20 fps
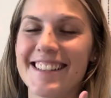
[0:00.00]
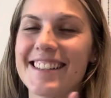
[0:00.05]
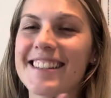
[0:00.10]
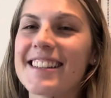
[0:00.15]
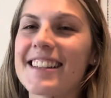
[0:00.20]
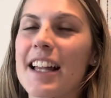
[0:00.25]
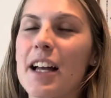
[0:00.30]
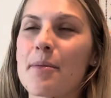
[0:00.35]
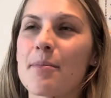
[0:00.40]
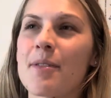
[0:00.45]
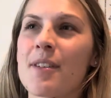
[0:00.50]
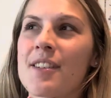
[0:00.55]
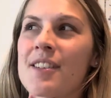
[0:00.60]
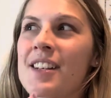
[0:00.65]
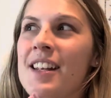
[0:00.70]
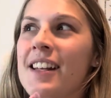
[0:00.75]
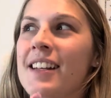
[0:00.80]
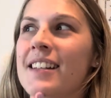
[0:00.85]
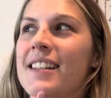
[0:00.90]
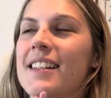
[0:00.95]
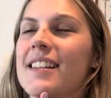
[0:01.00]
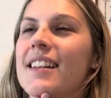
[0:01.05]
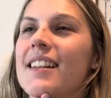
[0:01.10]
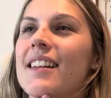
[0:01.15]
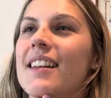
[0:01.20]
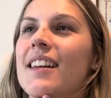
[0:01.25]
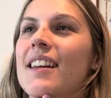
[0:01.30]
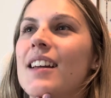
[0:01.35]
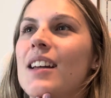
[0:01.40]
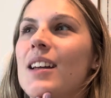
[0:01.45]
that project
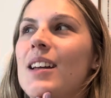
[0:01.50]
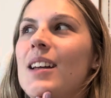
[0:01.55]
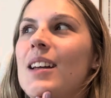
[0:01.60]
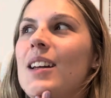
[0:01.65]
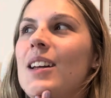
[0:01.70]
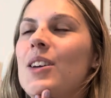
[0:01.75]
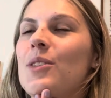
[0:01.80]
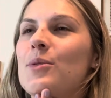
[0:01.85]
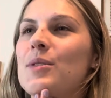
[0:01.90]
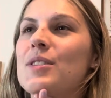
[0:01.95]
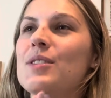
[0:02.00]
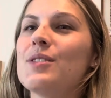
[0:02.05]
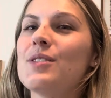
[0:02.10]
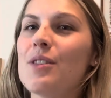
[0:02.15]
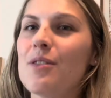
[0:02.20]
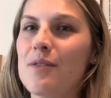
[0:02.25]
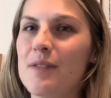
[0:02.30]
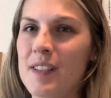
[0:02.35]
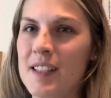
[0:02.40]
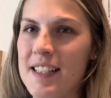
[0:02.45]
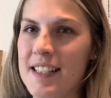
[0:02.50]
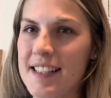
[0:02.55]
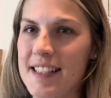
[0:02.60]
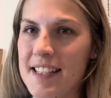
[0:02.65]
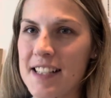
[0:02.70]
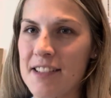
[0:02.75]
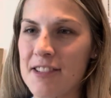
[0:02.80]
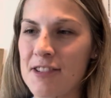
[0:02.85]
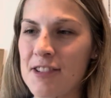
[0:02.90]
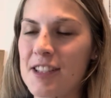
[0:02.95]
was so fun to
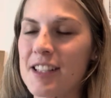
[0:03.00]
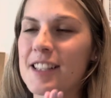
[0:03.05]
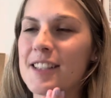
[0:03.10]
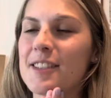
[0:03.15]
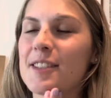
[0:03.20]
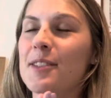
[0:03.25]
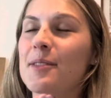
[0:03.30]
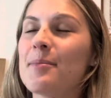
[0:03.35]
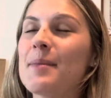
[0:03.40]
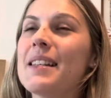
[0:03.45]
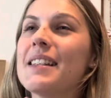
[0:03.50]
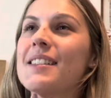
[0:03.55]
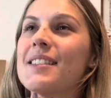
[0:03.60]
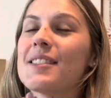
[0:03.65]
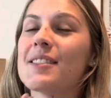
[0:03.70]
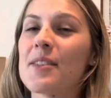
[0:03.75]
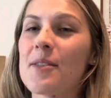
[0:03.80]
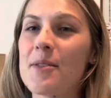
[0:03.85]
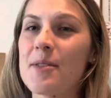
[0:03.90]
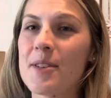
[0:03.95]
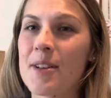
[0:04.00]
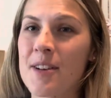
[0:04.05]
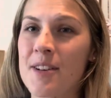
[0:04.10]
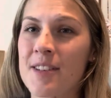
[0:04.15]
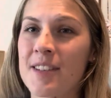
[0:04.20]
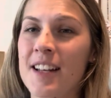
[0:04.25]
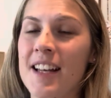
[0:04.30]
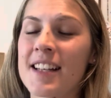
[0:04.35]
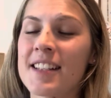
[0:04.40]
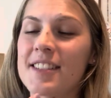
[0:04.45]
stitch. It took me so
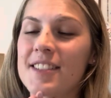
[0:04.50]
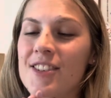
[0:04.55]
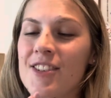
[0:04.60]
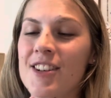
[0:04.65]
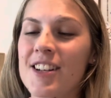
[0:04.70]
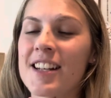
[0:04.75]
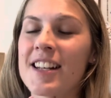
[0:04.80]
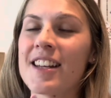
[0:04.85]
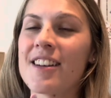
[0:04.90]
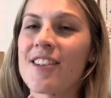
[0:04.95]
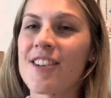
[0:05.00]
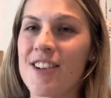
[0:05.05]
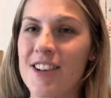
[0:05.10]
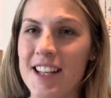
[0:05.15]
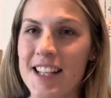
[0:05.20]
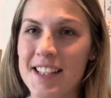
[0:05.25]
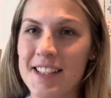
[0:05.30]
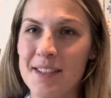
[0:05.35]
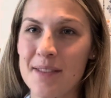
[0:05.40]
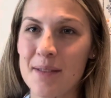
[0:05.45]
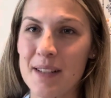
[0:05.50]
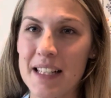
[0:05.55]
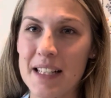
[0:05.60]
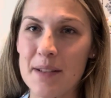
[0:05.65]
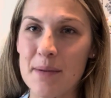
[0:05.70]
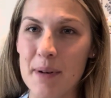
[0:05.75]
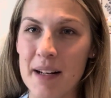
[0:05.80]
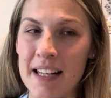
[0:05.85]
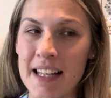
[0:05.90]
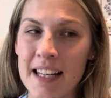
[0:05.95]
long. I started it August
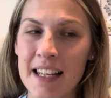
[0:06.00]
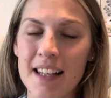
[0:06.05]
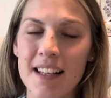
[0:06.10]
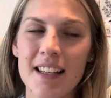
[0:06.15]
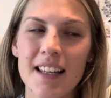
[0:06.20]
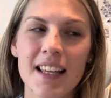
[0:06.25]
2020,